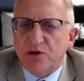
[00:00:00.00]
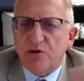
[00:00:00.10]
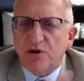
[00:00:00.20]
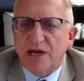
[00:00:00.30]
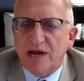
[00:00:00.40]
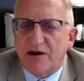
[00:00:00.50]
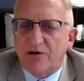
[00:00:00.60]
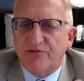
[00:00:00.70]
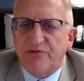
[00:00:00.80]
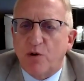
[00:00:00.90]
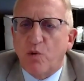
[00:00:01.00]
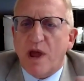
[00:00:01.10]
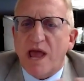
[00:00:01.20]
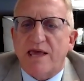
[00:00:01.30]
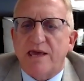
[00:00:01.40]
the urine kind of
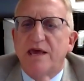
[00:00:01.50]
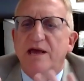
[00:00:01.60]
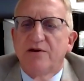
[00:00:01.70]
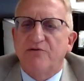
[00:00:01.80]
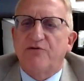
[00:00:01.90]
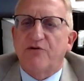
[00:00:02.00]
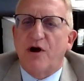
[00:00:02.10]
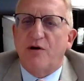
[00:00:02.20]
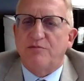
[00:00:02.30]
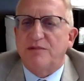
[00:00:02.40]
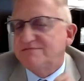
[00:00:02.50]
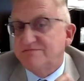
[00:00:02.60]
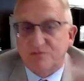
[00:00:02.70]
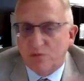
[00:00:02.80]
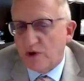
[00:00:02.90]
away from
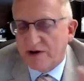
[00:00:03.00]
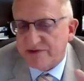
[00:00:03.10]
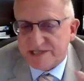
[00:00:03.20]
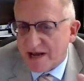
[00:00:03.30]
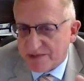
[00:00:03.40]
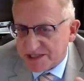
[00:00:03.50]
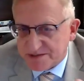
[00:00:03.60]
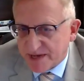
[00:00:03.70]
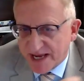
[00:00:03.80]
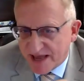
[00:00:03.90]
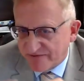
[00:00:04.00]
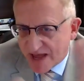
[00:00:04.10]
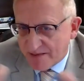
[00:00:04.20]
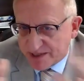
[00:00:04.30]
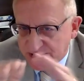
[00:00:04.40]
whatever damage might have
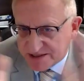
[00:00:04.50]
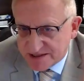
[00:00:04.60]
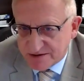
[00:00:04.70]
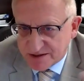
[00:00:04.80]
happened.